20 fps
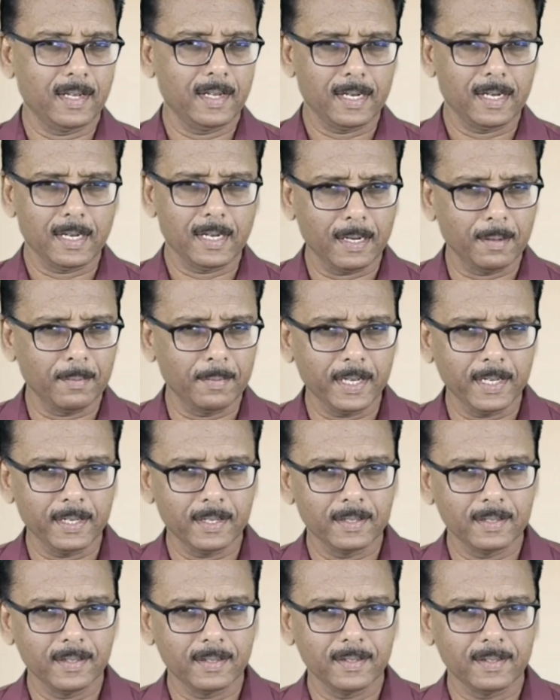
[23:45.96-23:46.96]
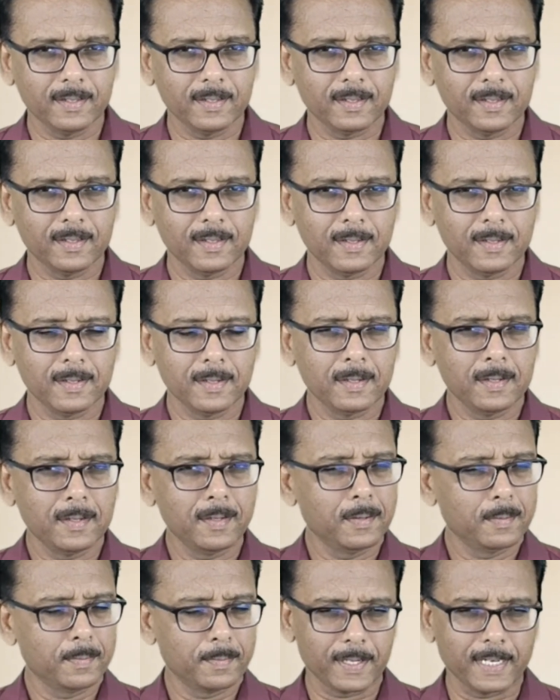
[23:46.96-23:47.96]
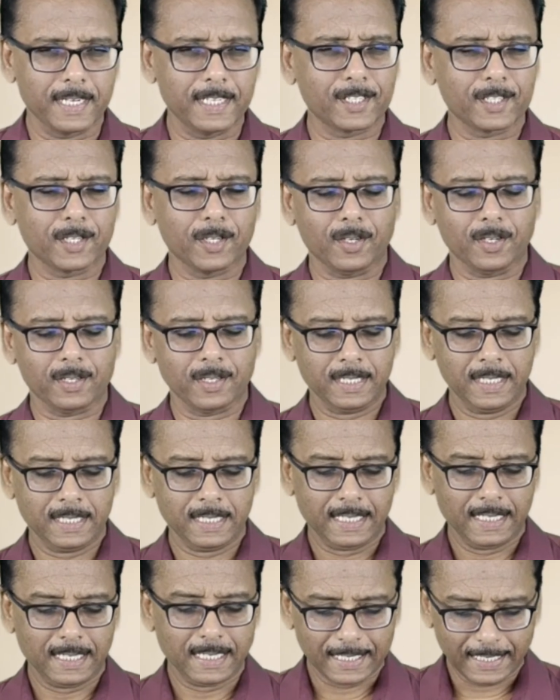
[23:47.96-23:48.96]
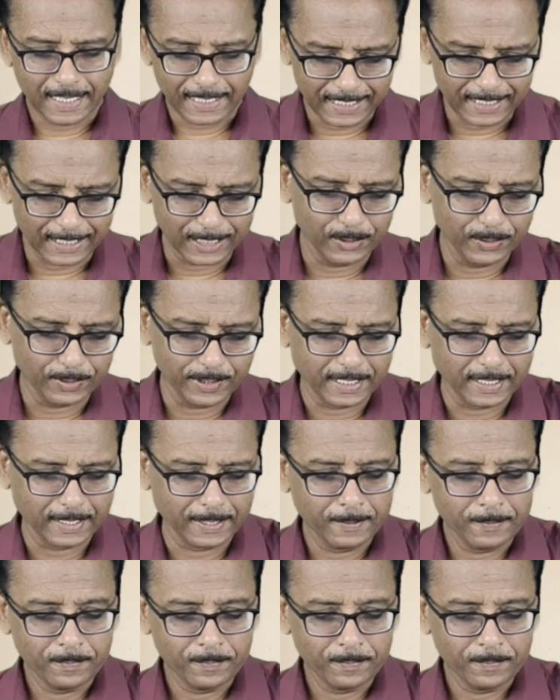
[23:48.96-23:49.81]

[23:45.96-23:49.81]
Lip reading: Amen. Praise God. Hallelujah.